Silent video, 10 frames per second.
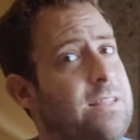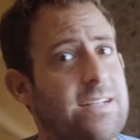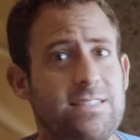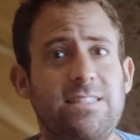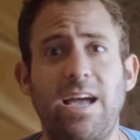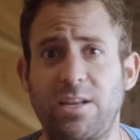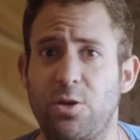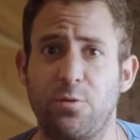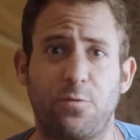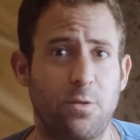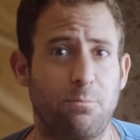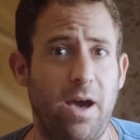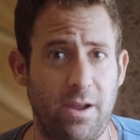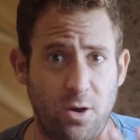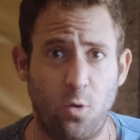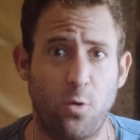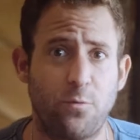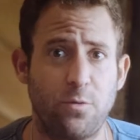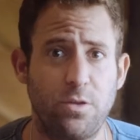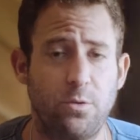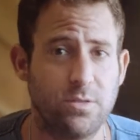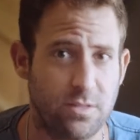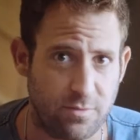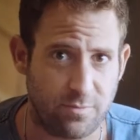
that's not good for the buyer or for you as an